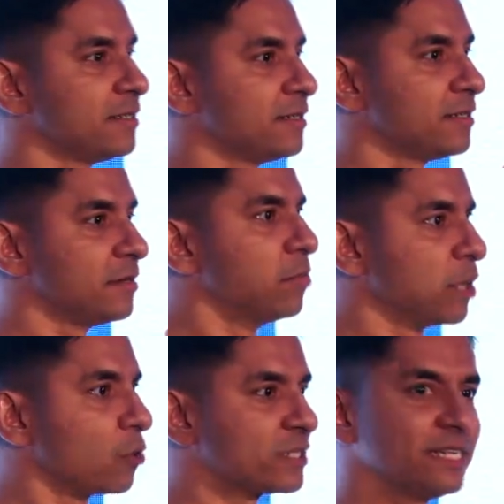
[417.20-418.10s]

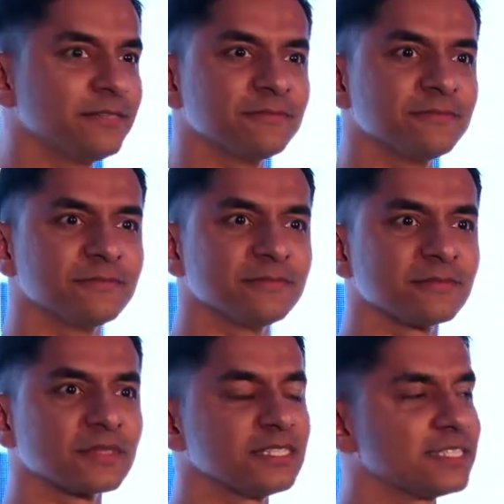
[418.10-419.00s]
bloating,
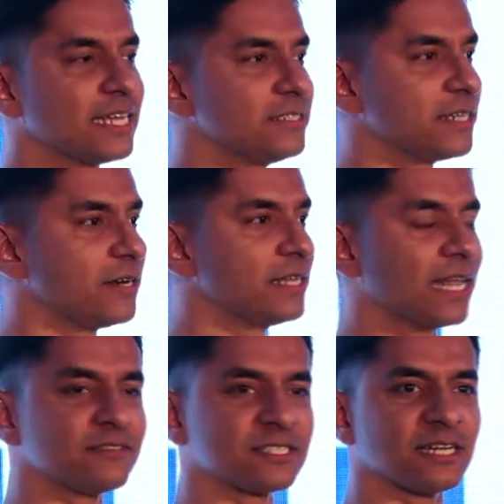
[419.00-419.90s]
sedentary
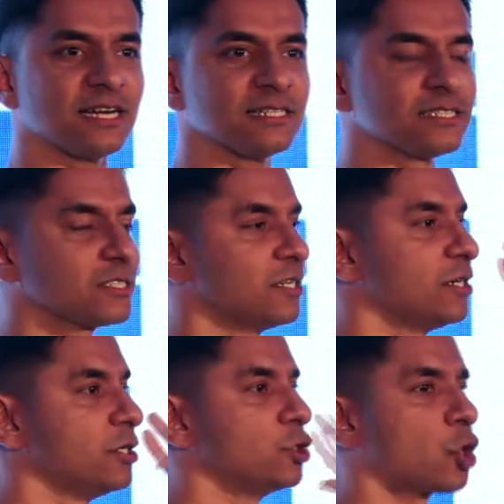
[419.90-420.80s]
lifestyles,
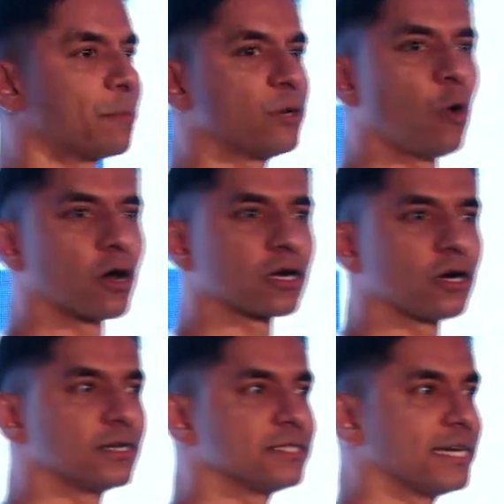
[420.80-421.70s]
drop in water
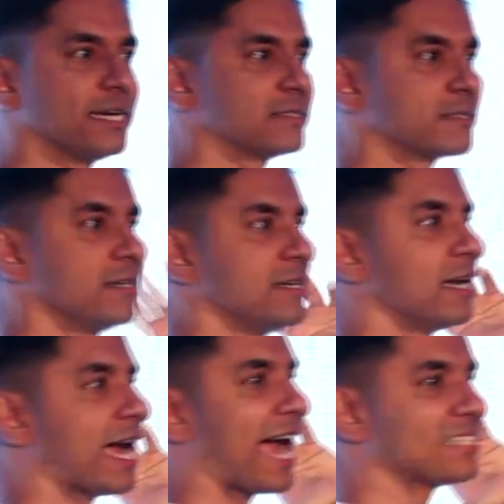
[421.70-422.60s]
content,
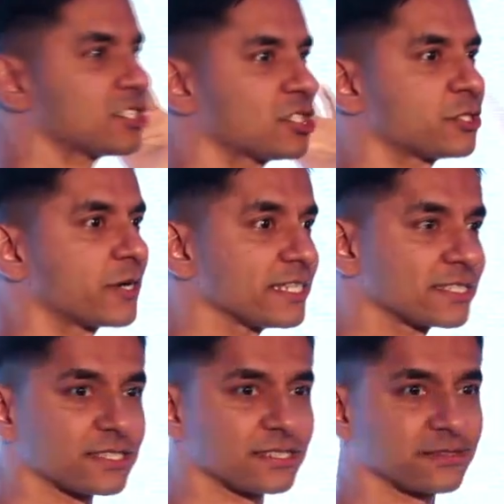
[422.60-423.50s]
and
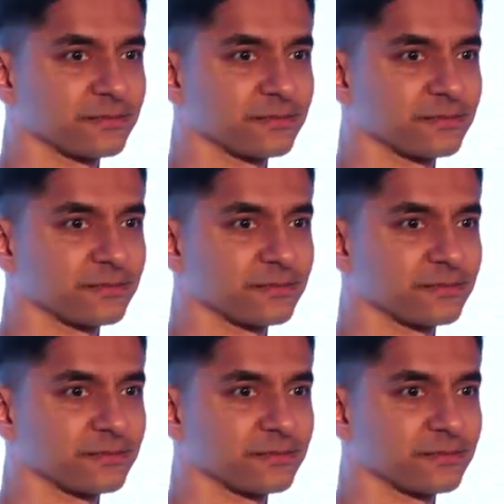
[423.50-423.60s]
stress.